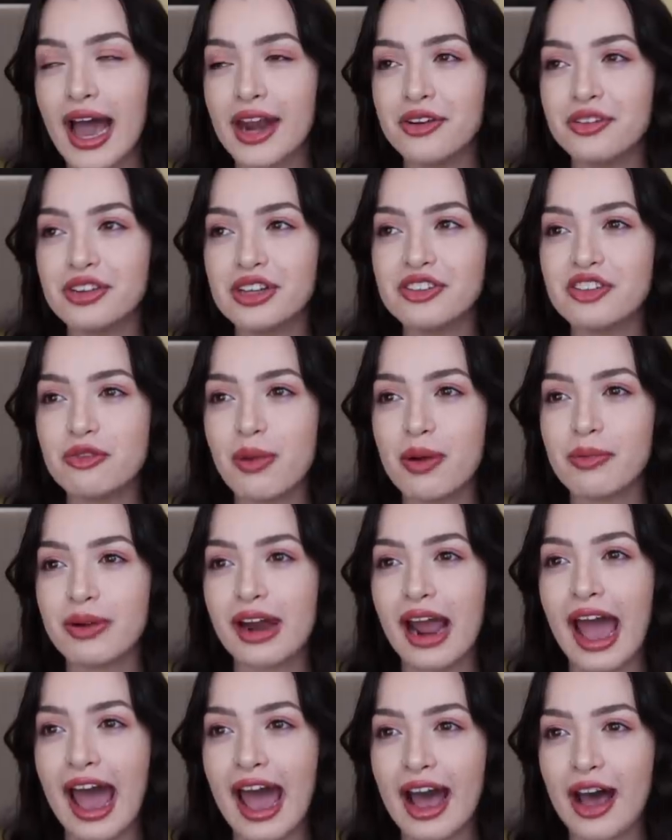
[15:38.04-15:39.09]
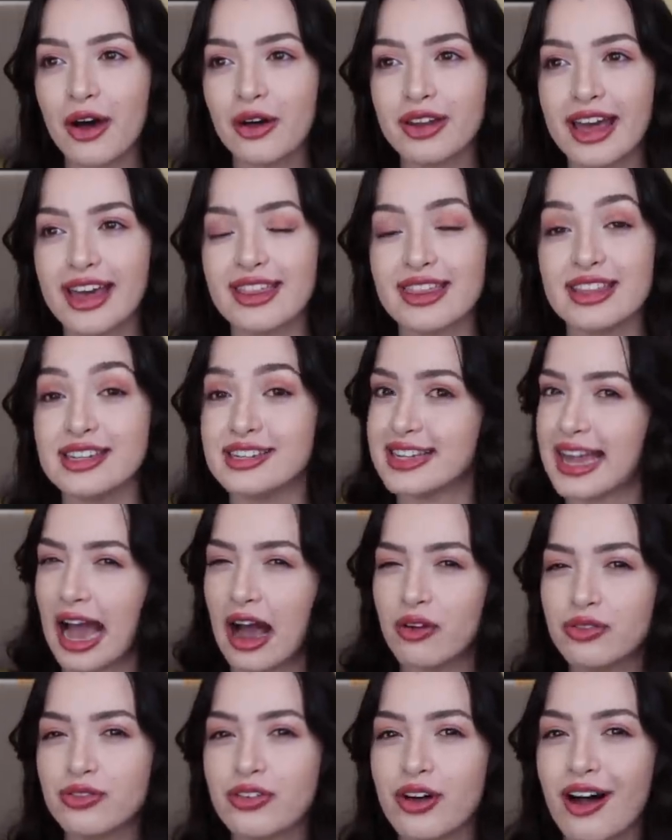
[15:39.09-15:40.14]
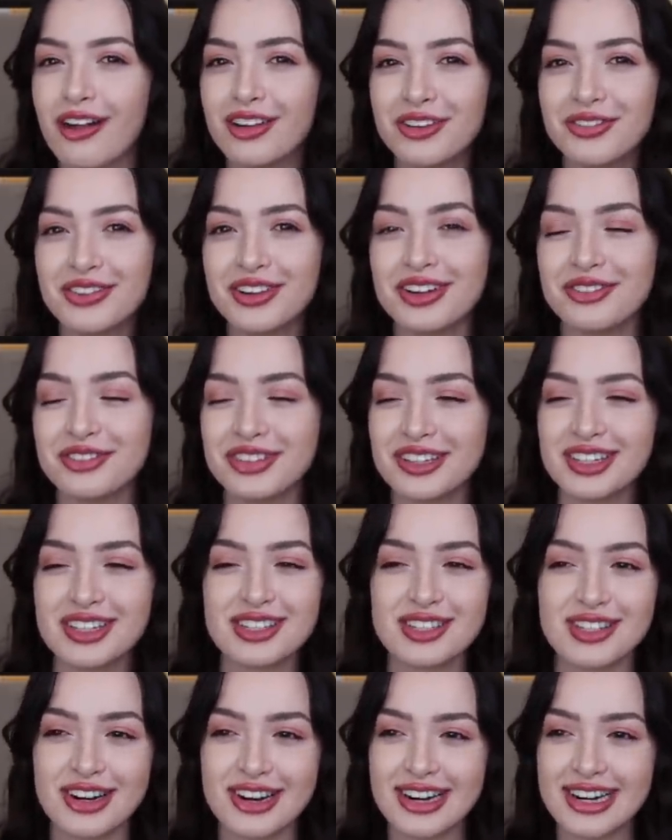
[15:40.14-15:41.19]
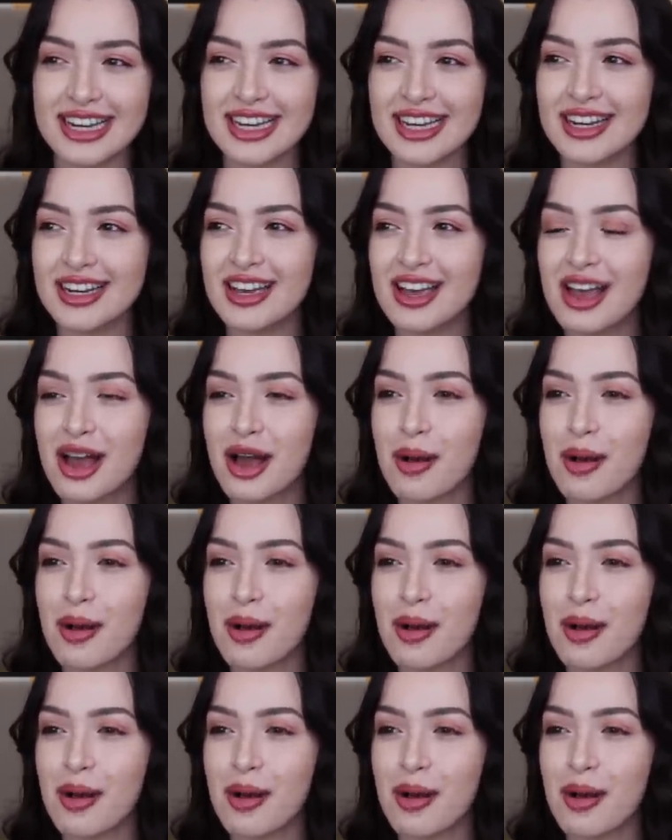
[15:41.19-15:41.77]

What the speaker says: I don't really remember how, like, the downfall of it really started,